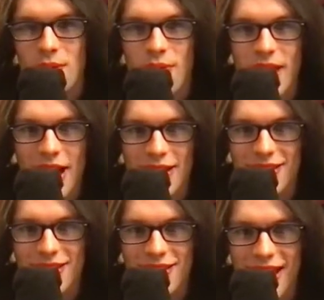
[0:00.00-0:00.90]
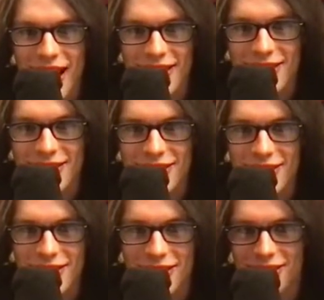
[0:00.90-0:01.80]
That
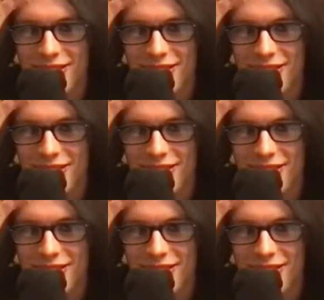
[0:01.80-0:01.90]
incident.